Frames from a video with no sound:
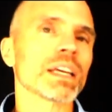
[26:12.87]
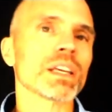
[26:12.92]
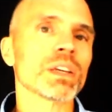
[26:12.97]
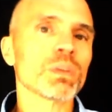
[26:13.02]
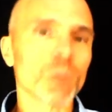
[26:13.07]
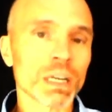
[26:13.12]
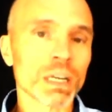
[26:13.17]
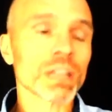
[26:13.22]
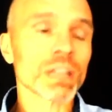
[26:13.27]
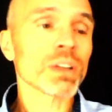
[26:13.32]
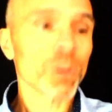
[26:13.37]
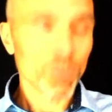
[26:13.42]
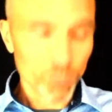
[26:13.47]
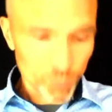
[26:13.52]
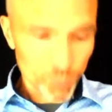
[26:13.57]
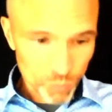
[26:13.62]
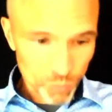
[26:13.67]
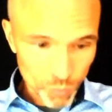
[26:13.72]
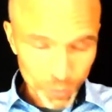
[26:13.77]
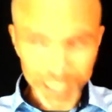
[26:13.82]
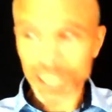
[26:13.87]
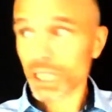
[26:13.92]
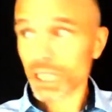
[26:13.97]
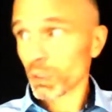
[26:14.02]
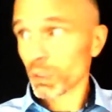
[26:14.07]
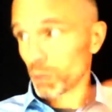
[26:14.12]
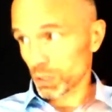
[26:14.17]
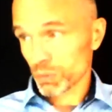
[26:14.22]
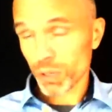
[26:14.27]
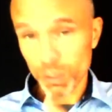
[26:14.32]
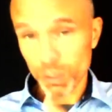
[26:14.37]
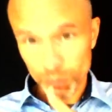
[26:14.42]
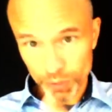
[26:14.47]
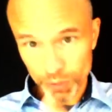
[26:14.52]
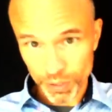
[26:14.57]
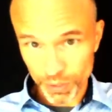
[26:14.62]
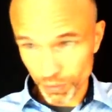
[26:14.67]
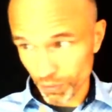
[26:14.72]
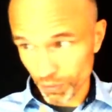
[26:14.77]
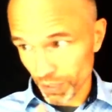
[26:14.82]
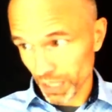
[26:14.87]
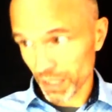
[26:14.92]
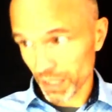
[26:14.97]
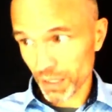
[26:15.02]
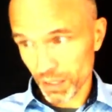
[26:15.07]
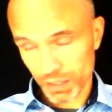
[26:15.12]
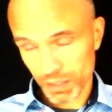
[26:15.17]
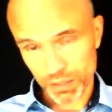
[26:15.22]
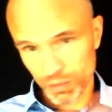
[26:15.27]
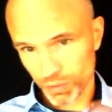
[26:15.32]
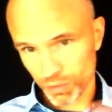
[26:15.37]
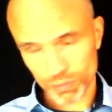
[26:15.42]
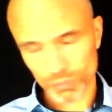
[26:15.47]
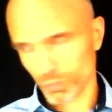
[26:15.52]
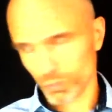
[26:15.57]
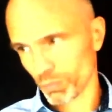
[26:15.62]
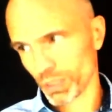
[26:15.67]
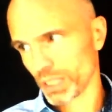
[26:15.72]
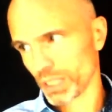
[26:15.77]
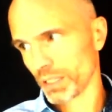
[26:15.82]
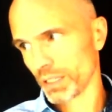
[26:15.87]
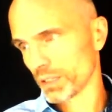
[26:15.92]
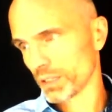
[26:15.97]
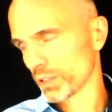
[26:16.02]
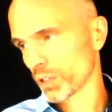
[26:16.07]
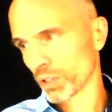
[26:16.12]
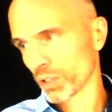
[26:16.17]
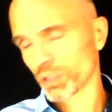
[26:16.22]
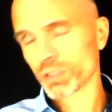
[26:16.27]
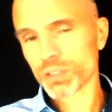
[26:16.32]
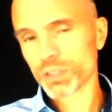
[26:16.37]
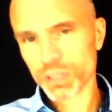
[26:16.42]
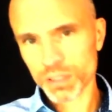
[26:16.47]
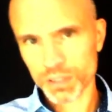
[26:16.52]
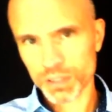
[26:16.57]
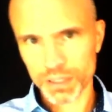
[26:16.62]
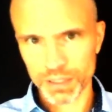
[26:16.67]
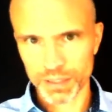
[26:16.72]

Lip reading: You want to know quickly what's wrong with your sick or hurt,